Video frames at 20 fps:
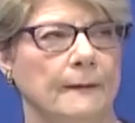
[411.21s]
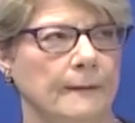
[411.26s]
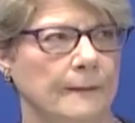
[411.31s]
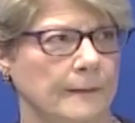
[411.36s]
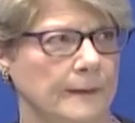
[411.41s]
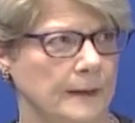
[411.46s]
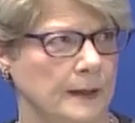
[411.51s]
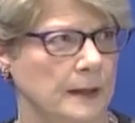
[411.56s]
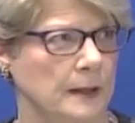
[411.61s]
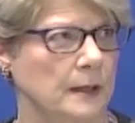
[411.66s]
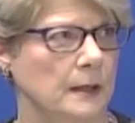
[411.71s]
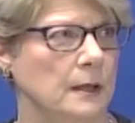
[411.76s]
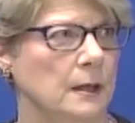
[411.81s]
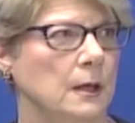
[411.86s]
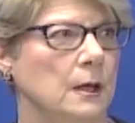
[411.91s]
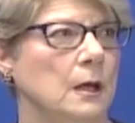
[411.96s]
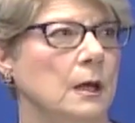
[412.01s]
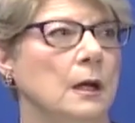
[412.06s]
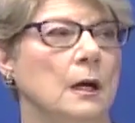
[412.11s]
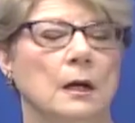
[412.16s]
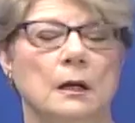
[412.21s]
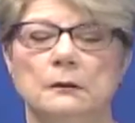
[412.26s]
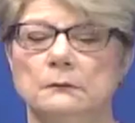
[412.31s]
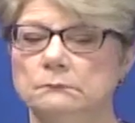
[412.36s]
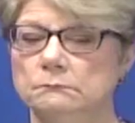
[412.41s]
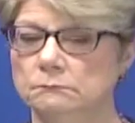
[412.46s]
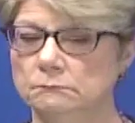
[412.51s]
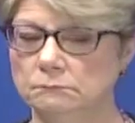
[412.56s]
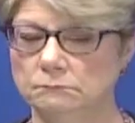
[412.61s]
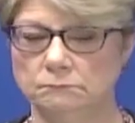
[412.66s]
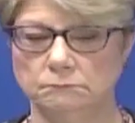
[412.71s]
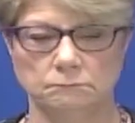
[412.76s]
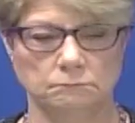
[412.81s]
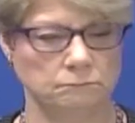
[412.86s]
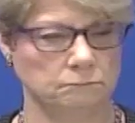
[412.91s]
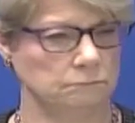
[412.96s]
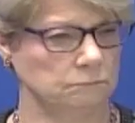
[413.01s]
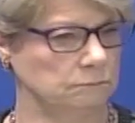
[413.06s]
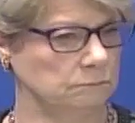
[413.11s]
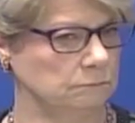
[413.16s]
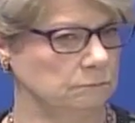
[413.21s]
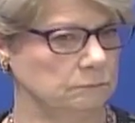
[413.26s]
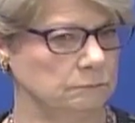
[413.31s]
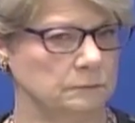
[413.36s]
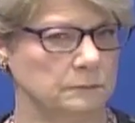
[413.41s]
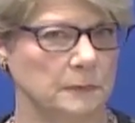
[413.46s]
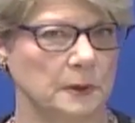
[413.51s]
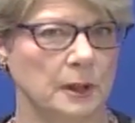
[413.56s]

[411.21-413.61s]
3 or depending on, of course, what your maturity